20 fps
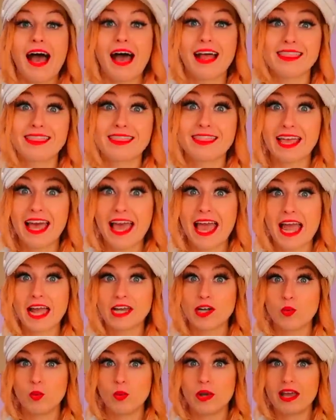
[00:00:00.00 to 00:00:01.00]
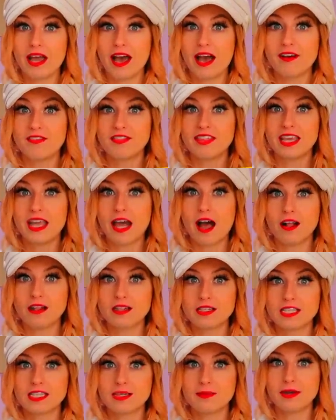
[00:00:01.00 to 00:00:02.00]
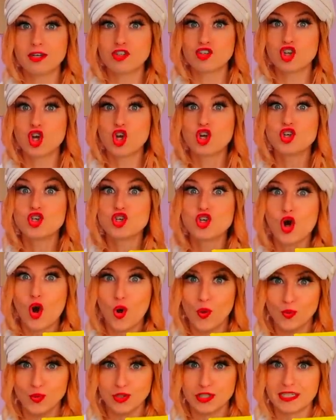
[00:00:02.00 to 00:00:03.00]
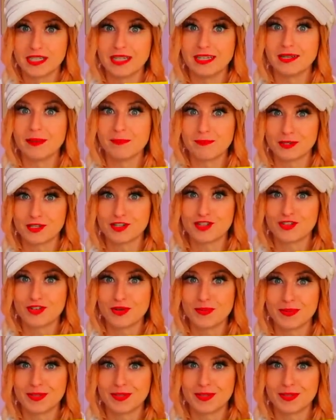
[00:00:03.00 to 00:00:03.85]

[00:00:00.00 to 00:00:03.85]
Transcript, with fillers: And then we have the ultimate golden mystery